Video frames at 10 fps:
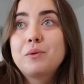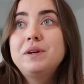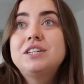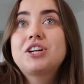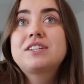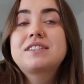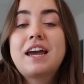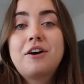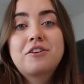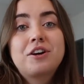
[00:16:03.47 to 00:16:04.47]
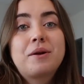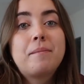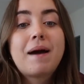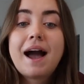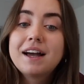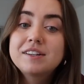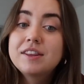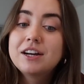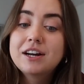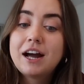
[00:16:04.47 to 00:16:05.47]
We just countered back
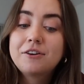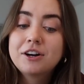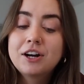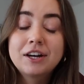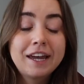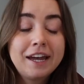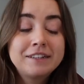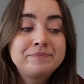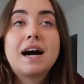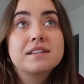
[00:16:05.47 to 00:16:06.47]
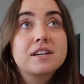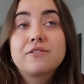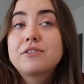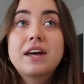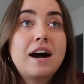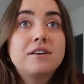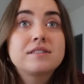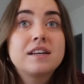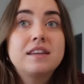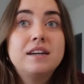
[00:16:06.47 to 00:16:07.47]
to their counter again, asking for the
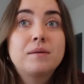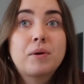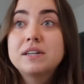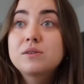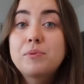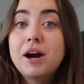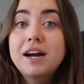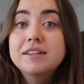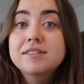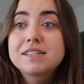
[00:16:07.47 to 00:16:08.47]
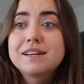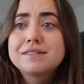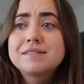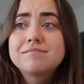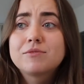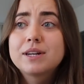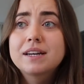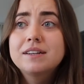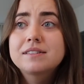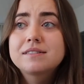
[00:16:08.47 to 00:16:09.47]
house at the appraisal price, because that's
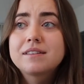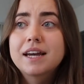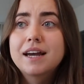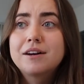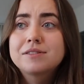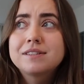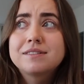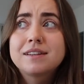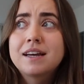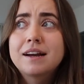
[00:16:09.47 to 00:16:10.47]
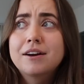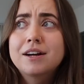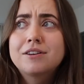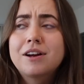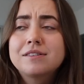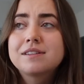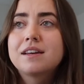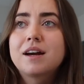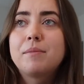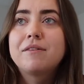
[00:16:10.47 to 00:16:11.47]
ridiculous. Like houses in that area are not
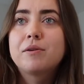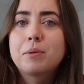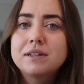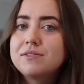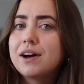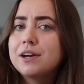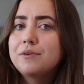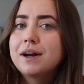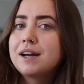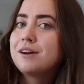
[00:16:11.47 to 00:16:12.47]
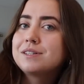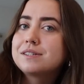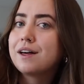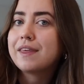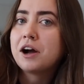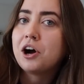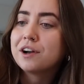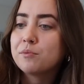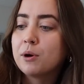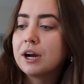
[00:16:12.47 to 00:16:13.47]
selling above appraised value right now. It's not that
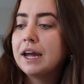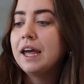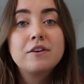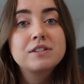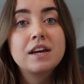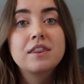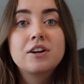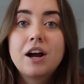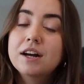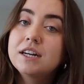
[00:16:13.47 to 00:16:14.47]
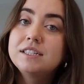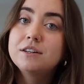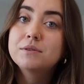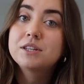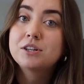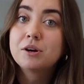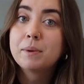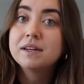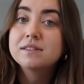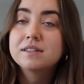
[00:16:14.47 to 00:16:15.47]
hot of a market. They're saying they're not gonna deal with the
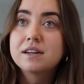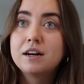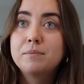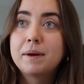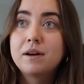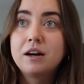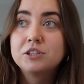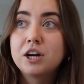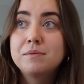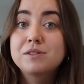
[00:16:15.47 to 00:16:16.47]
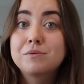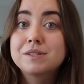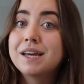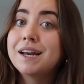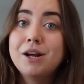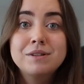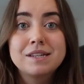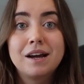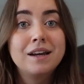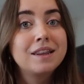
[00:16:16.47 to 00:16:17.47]
termites. That's our, our job. So we're saying, no, it's not.